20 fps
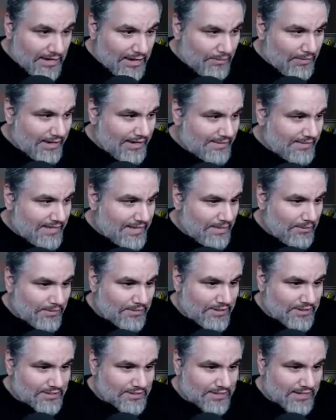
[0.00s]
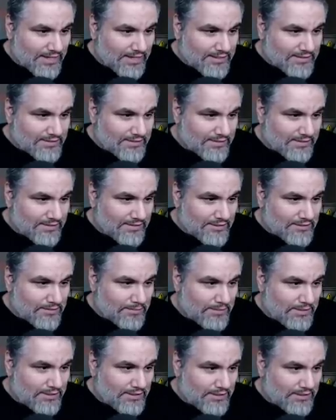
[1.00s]
I want to get the hit with this guy, so that's
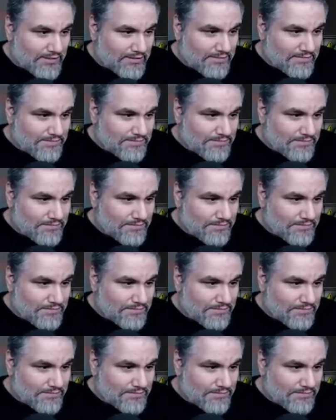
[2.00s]
what I'm going to do.